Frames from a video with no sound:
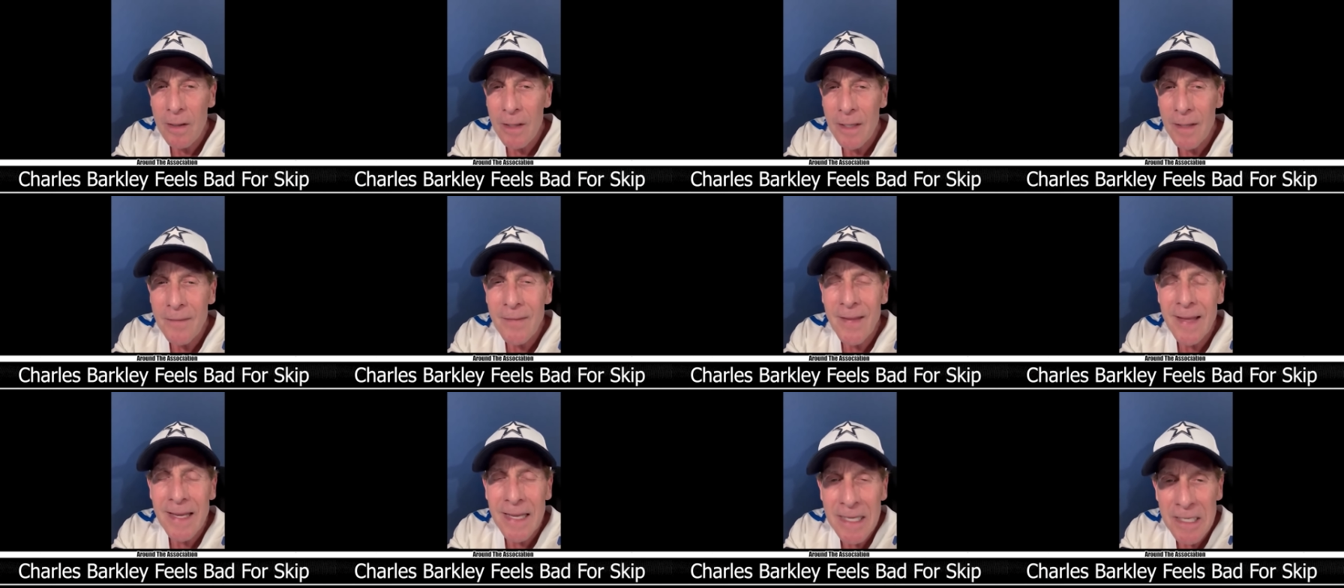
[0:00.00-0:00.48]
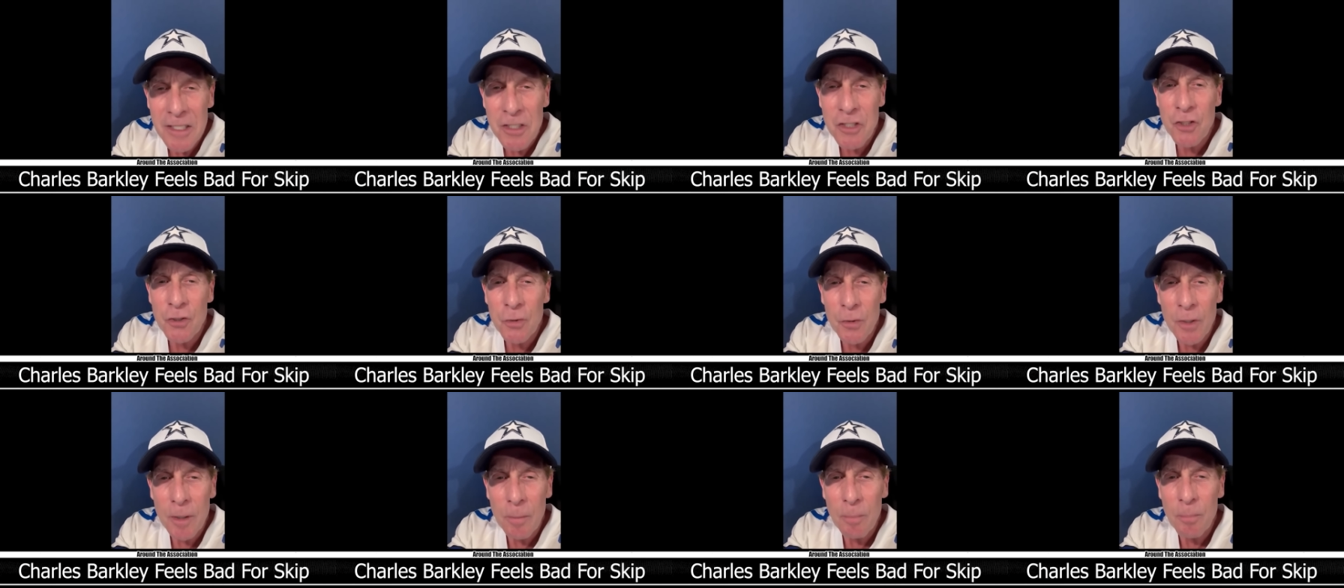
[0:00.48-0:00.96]
as
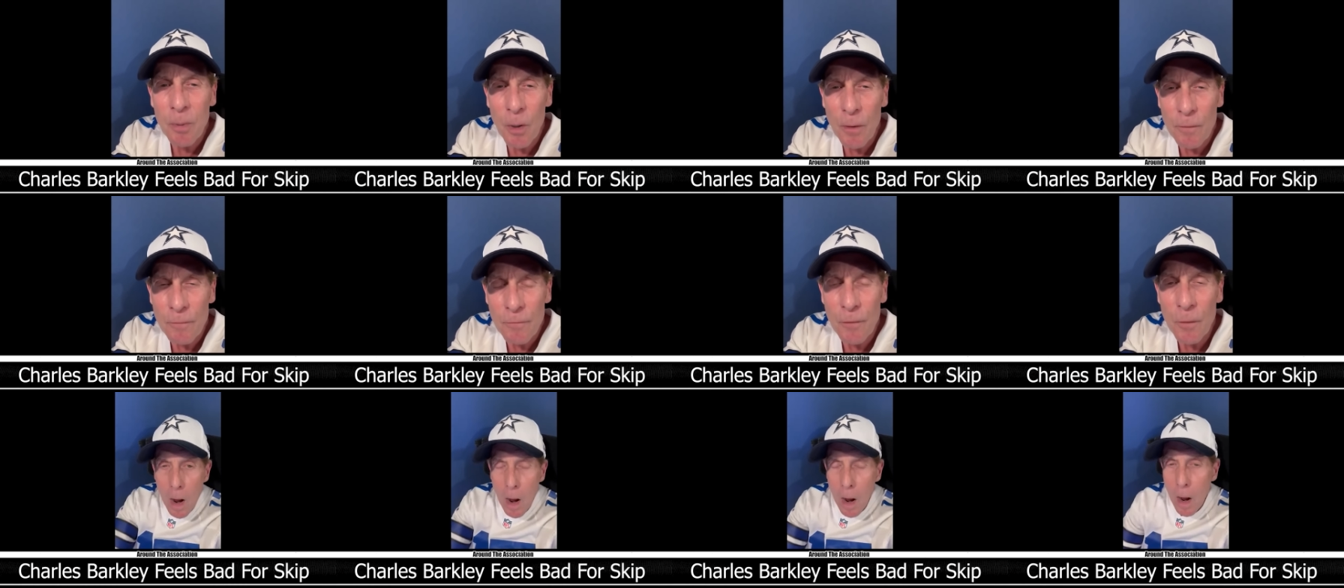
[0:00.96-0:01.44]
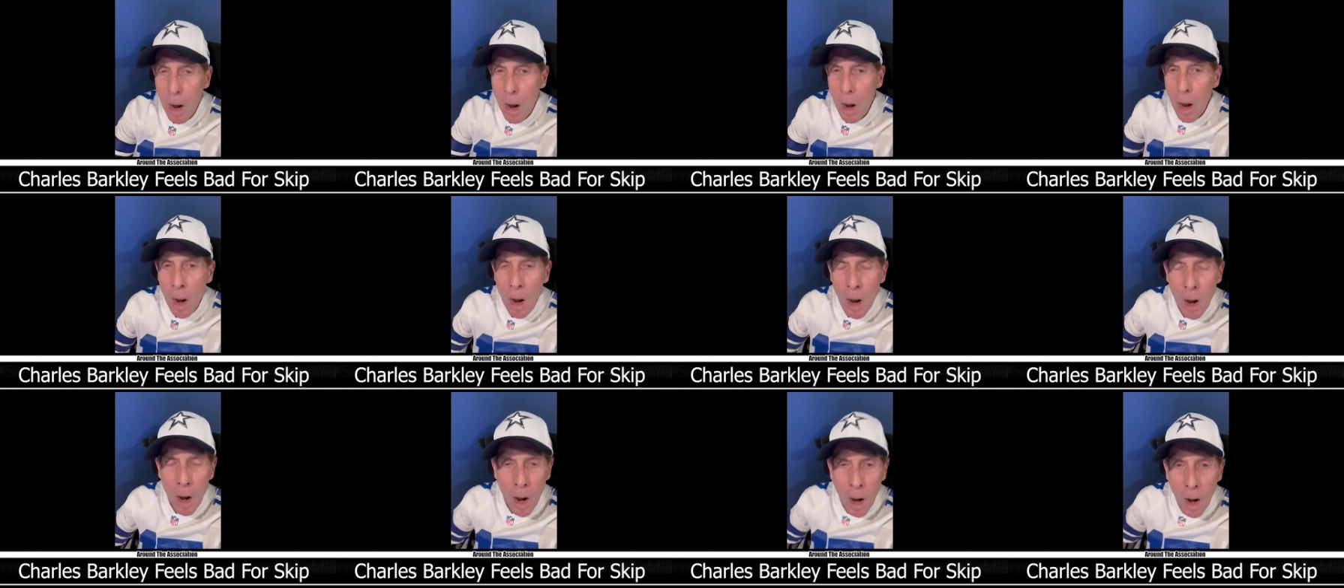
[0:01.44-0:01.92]
allegations. Because
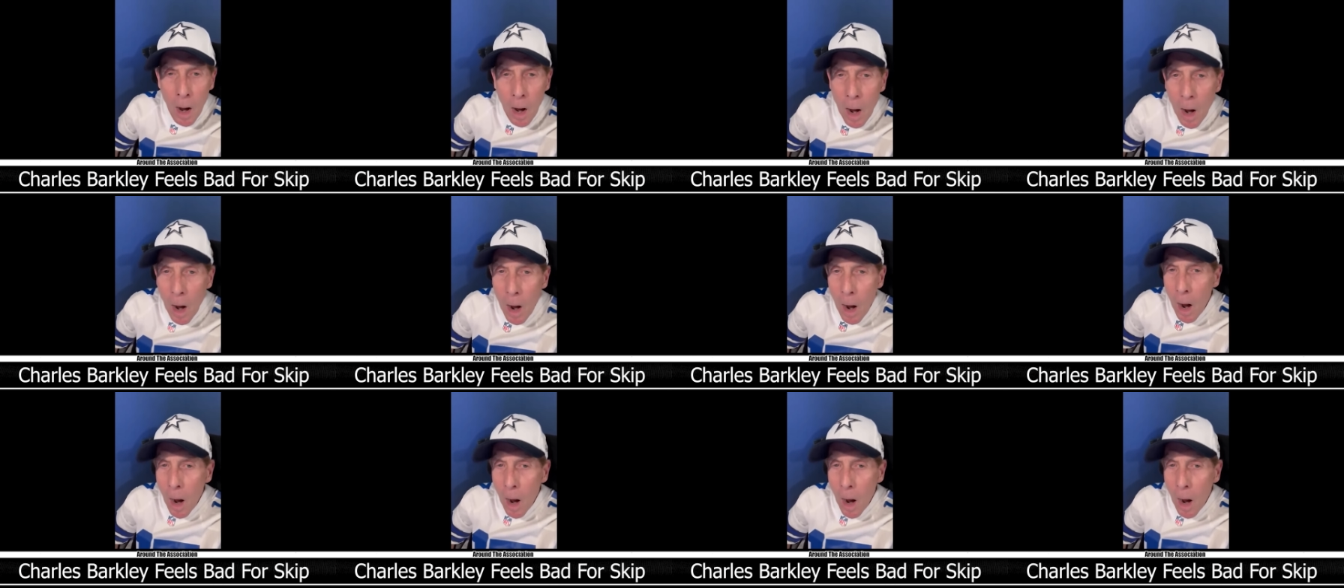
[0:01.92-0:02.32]
you know,